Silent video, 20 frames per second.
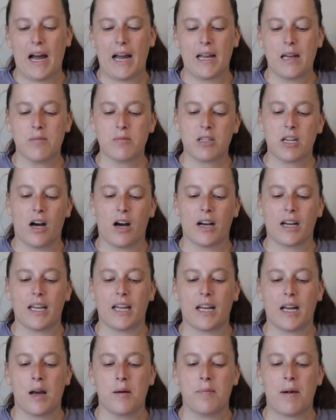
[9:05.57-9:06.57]
I am
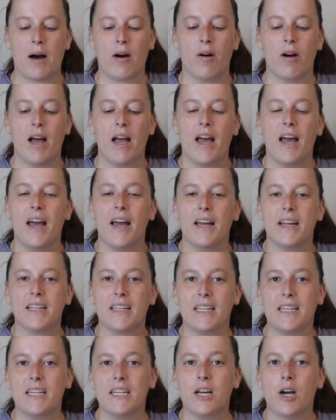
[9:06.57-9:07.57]
talking about
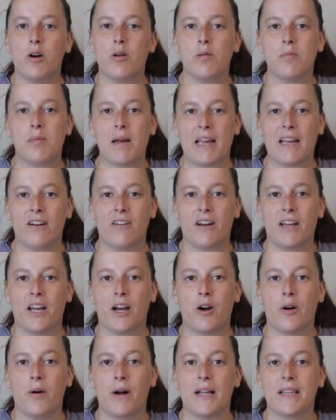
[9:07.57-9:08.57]
keto,
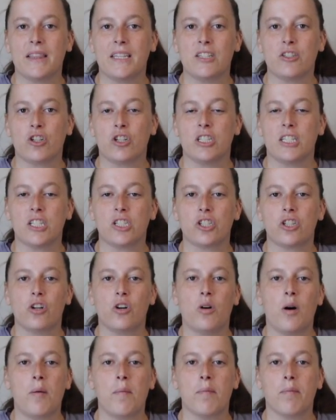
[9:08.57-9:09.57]
paleo, and the
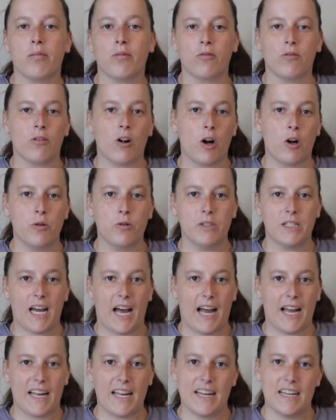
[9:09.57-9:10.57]
traditional bro
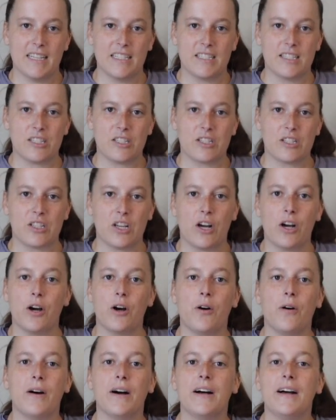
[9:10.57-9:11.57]
diet.
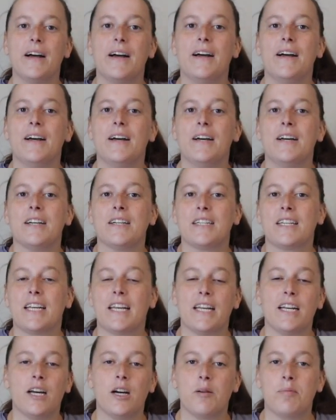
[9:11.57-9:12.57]
So
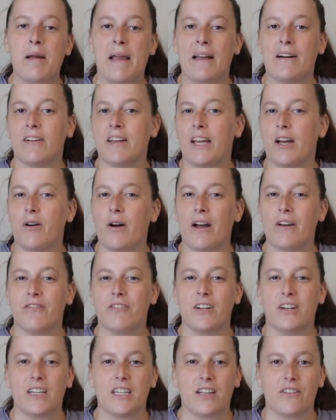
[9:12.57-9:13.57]
keto, paleo, I
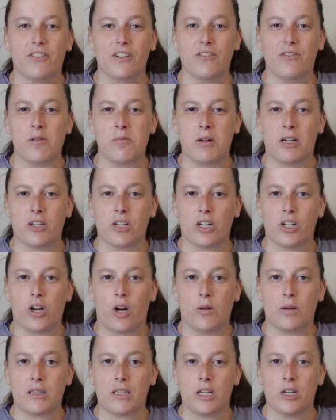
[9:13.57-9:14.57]
feel like if you're familiar at
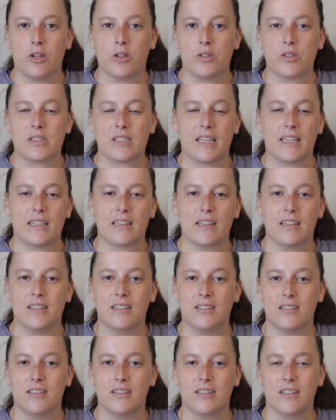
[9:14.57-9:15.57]
all with those, like,
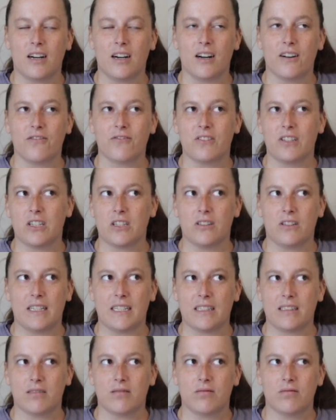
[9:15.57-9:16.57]
or if you're
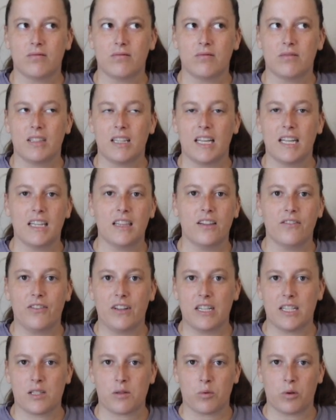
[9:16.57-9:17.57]
like in the
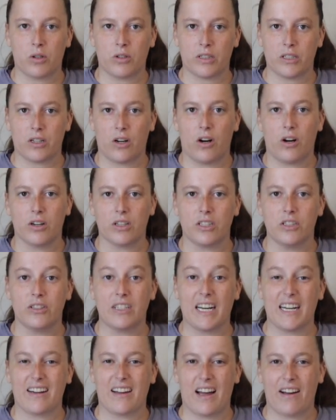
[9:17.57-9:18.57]
fitness world at all, you
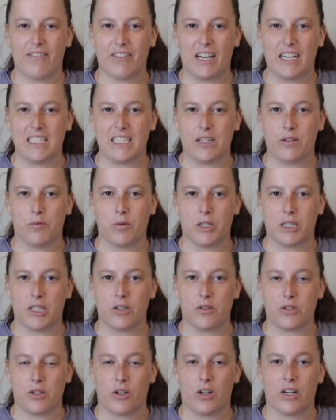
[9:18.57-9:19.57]
kind of have an idea of what
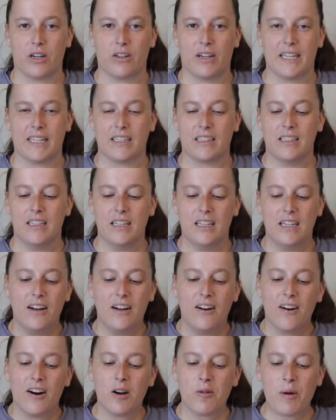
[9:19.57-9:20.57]
those are, like,
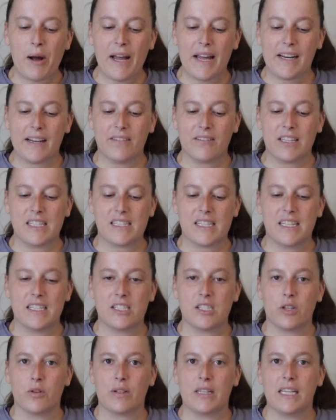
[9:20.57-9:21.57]
or what any of this
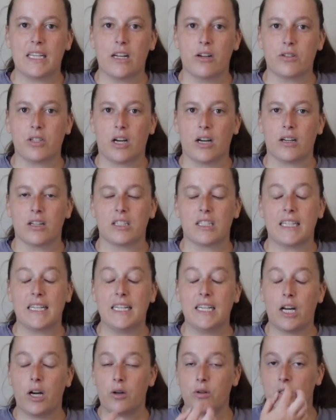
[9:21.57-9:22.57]
is. So keto, talk,
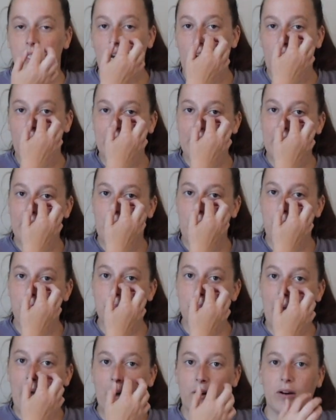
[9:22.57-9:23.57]
keto talking
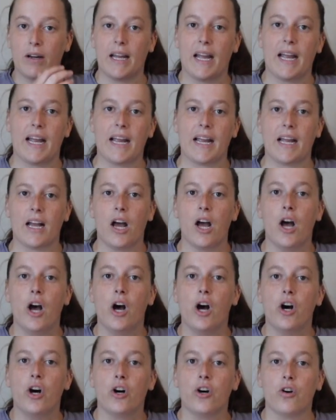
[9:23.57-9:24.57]
about a
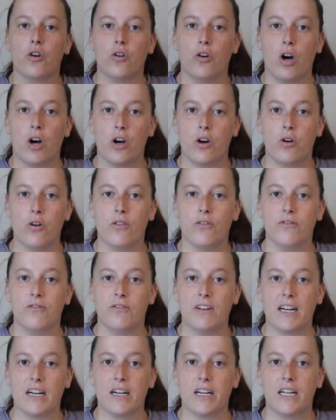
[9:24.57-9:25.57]
low,
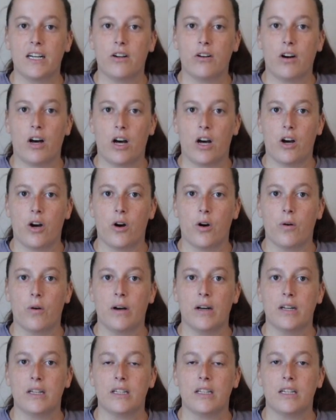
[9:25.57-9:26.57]
very
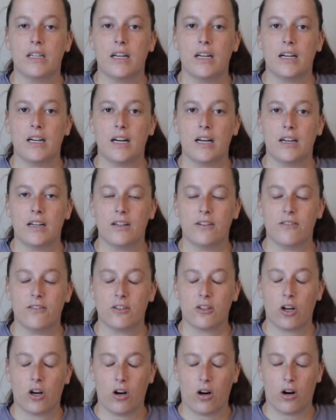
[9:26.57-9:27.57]
low
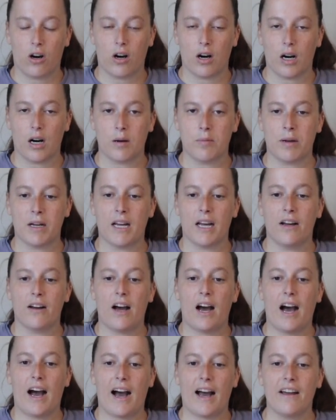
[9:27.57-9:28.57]
carb,
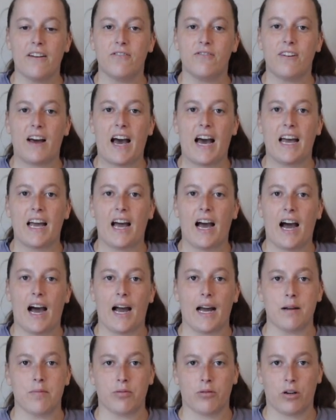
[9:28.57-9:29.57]
high fat,
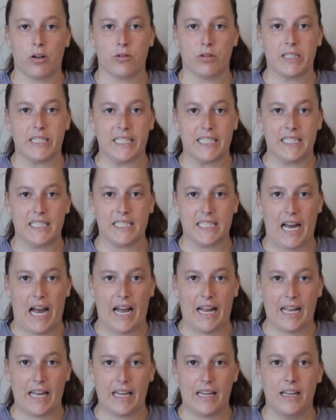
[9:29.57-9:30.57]
high protein
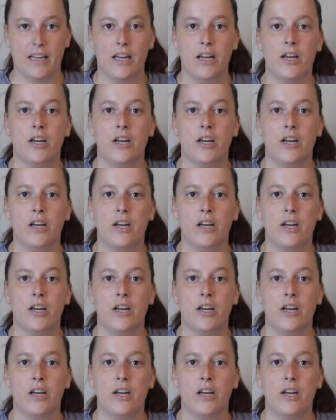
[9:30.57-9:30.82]
diet.